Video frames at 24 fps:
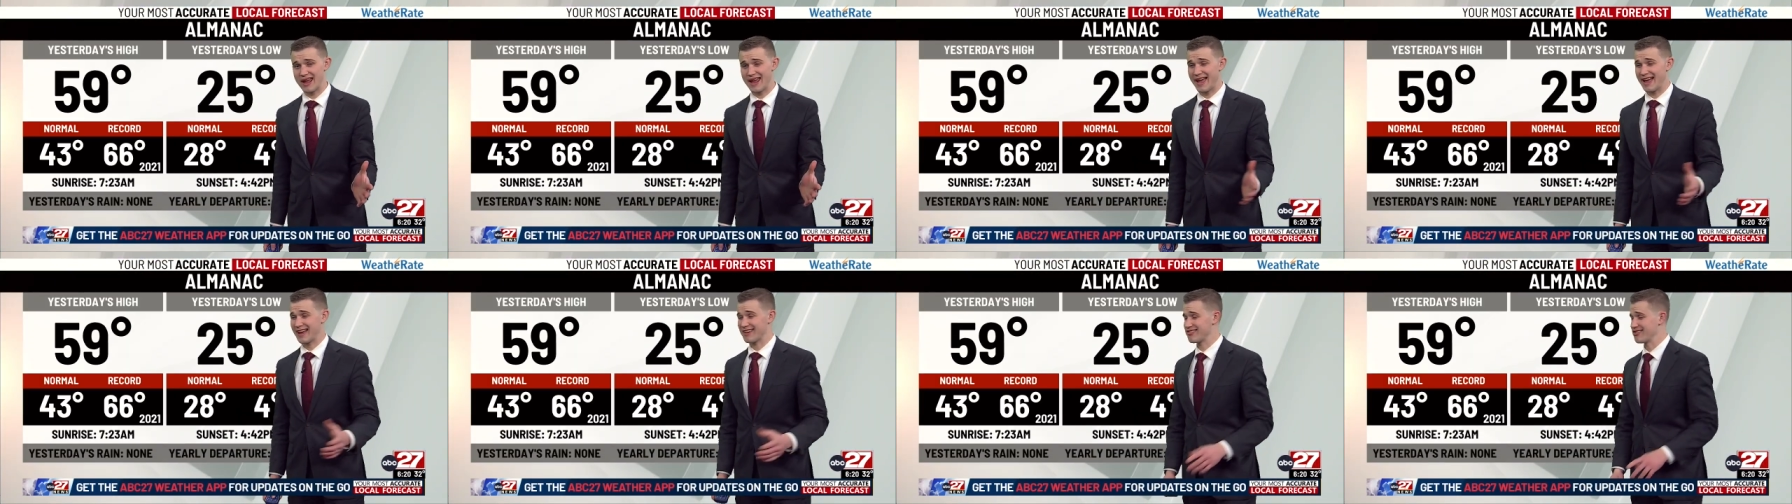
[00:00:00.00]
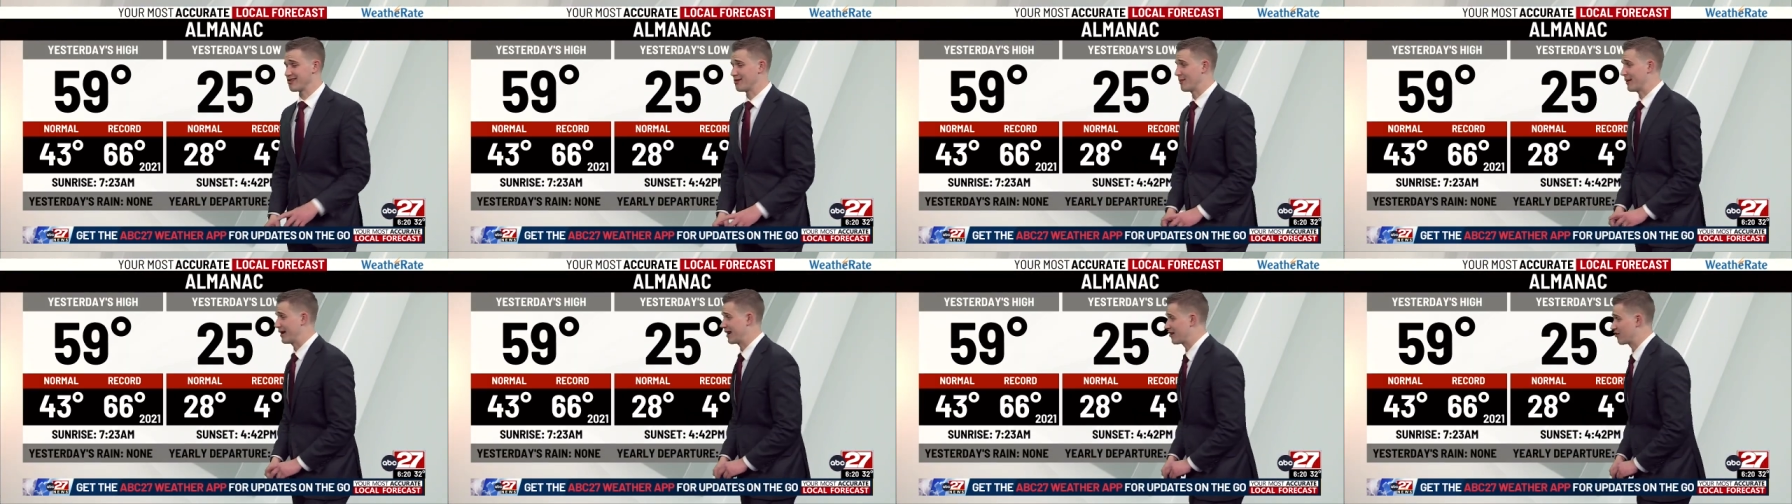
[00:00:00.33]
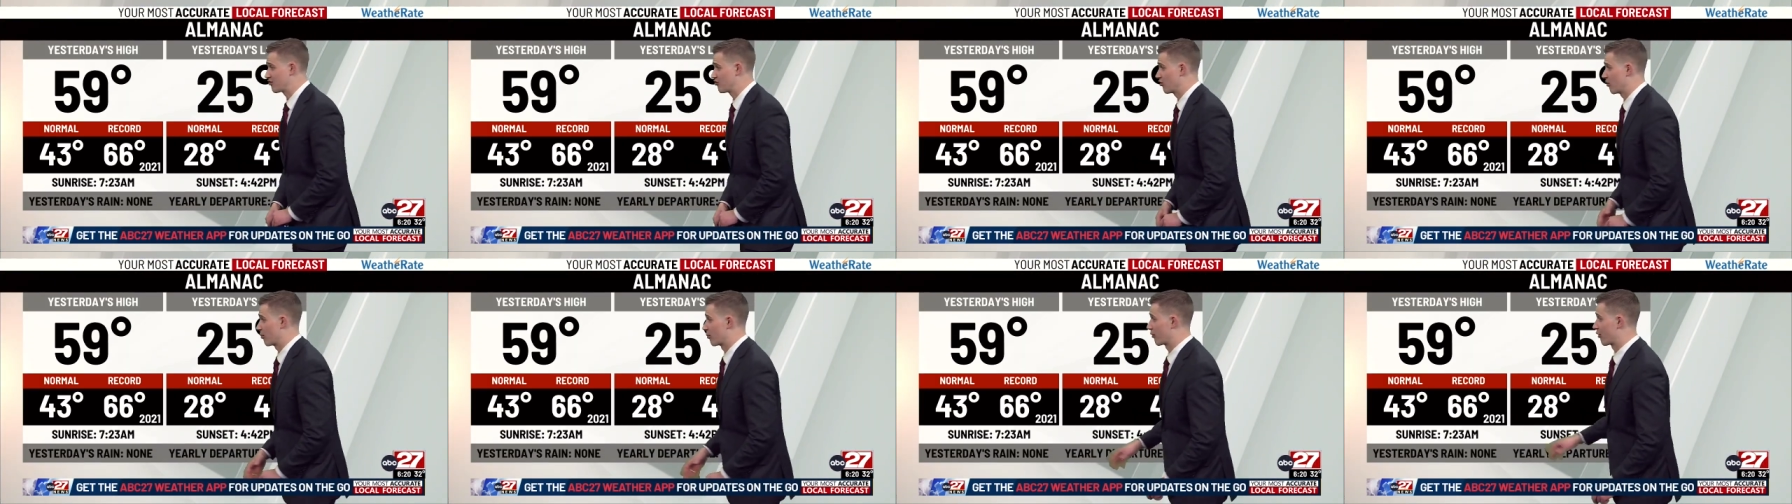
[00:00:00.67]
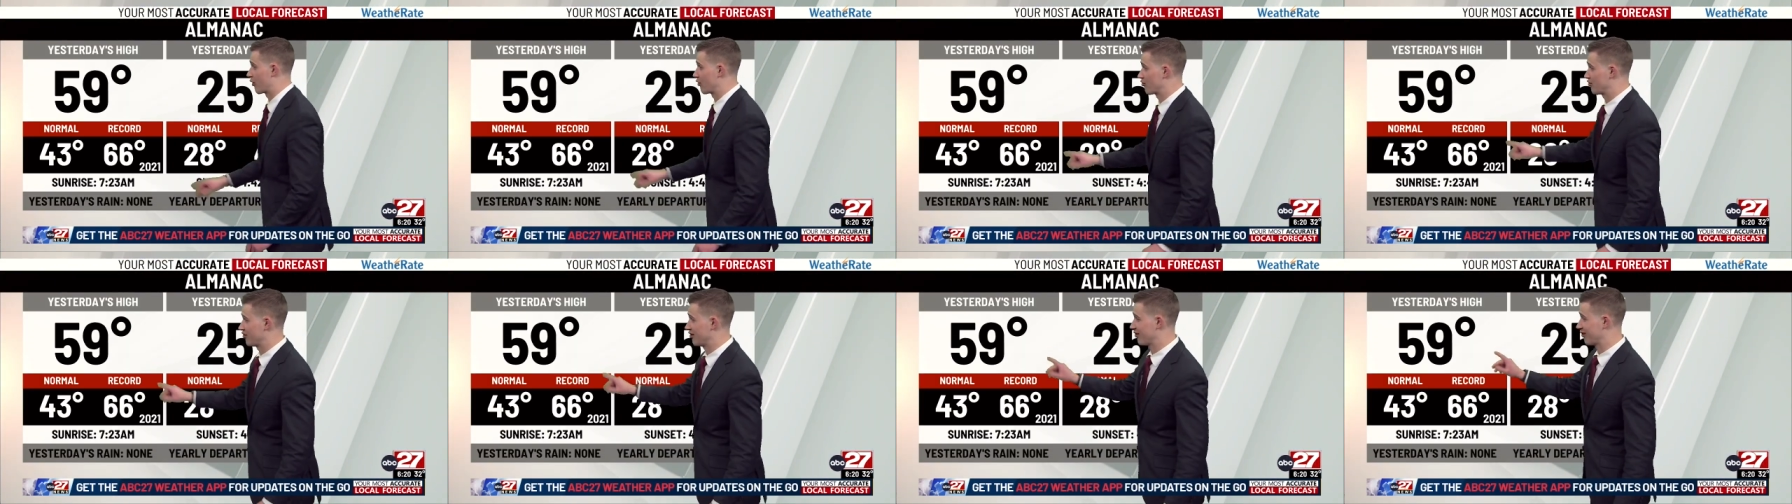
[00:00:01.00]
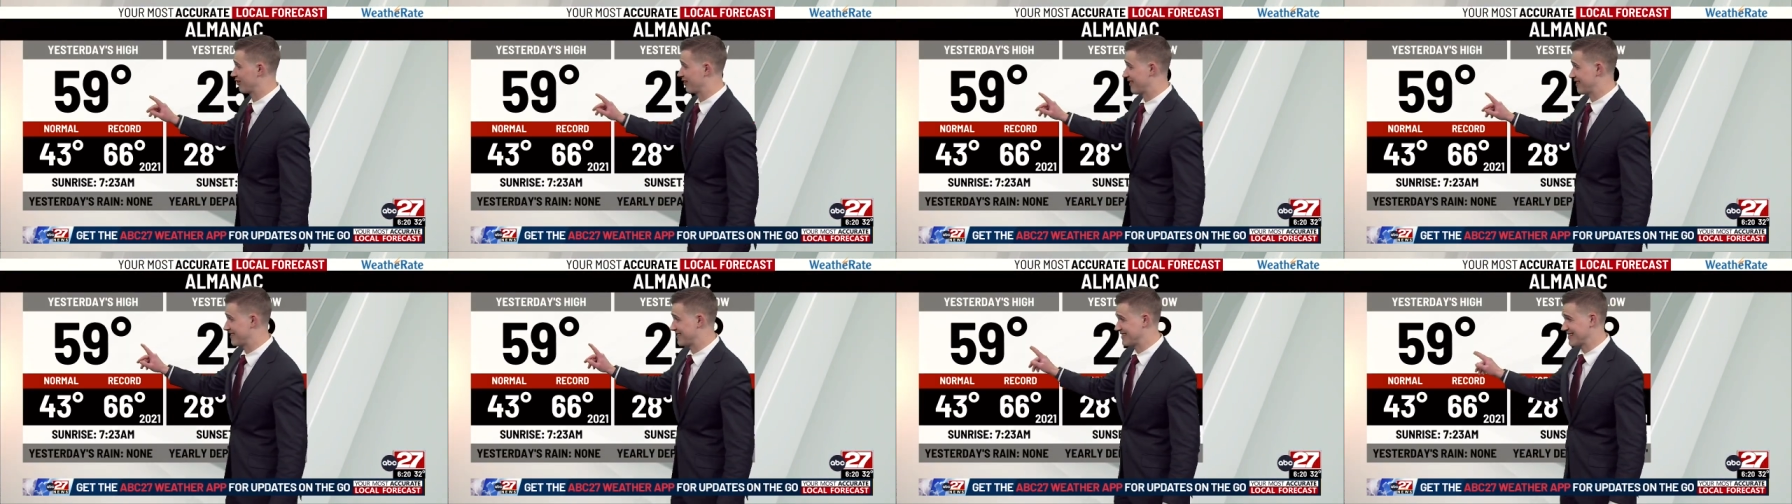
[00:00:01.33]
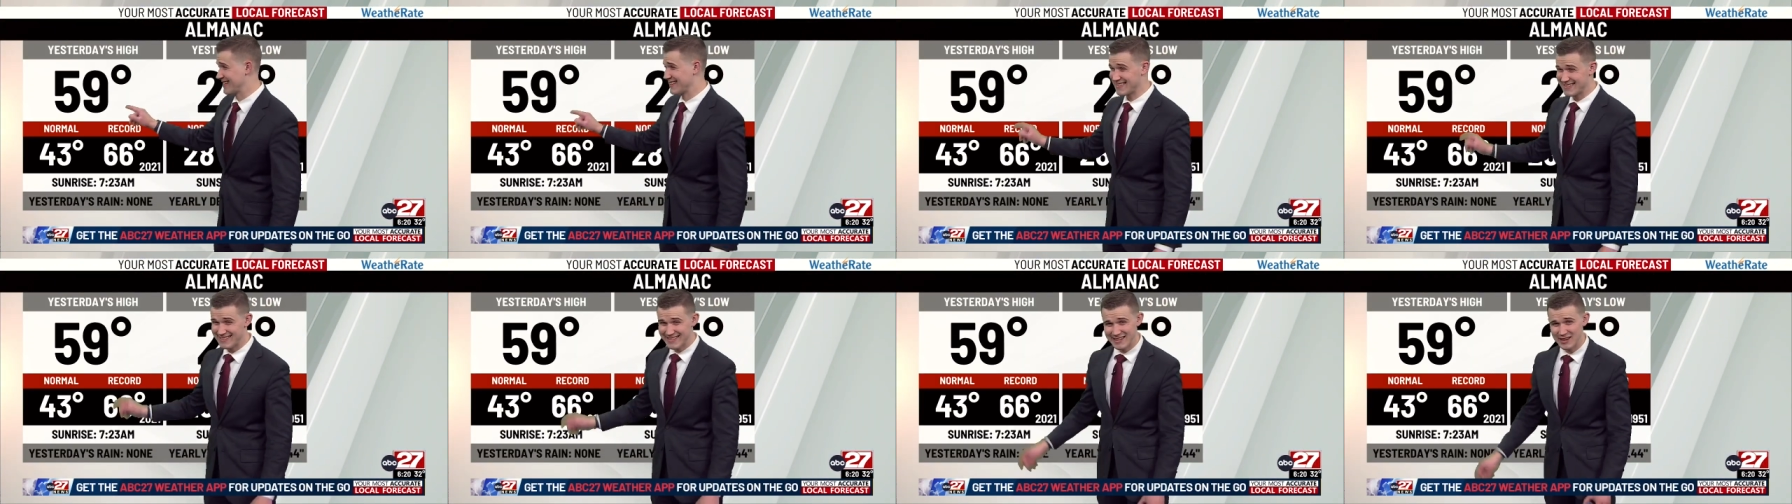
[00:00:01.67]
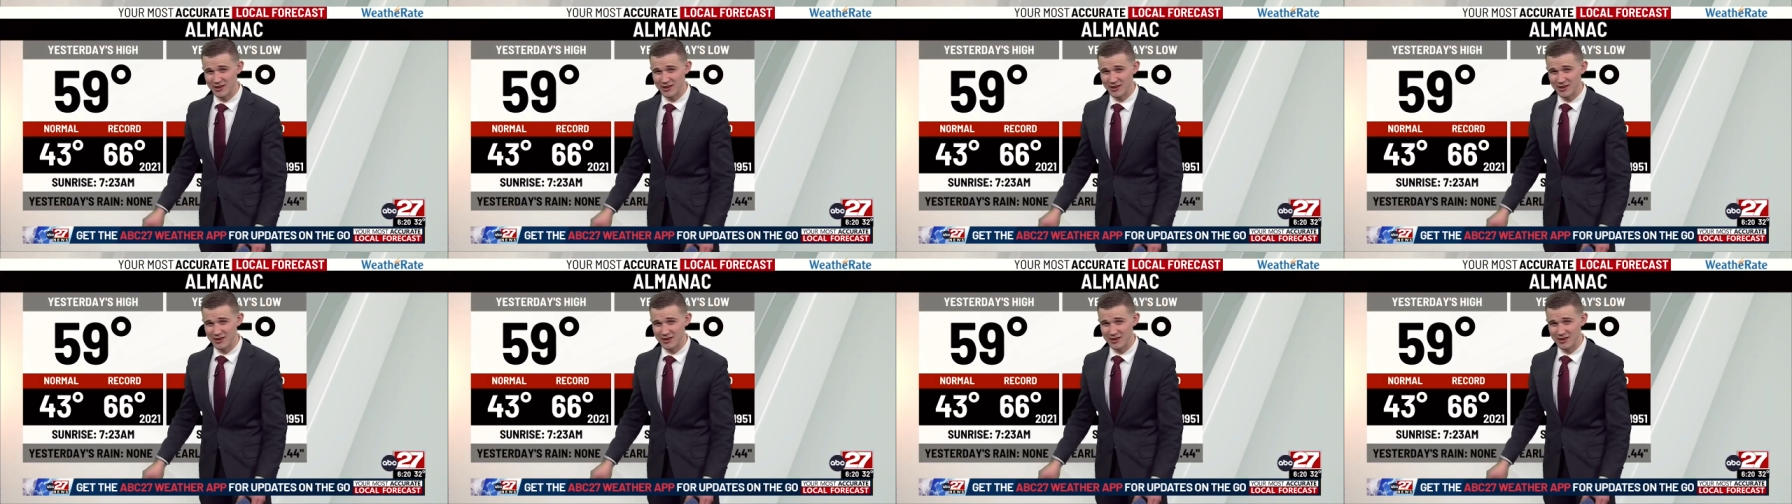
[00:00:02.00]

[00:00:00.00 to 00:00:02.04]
actually managed to approach nearly 60